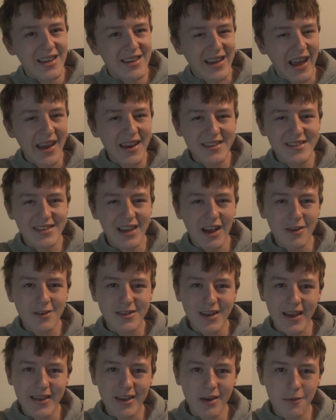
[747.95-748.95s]
kind of
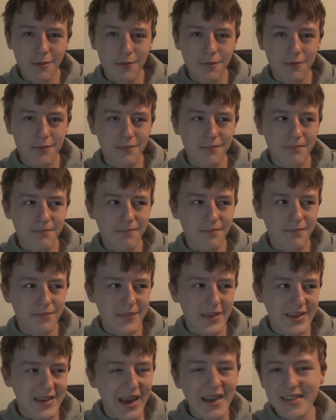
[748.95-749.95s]
sounds like
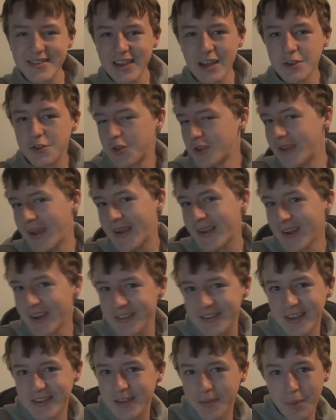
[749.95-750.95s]
it kind of sounds
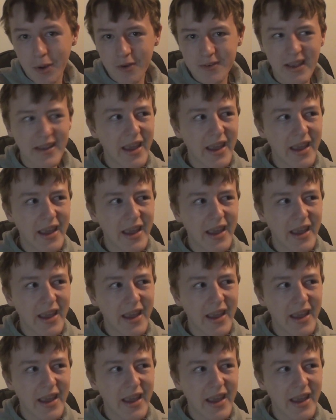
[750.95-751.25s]
ridiculous, I suppose.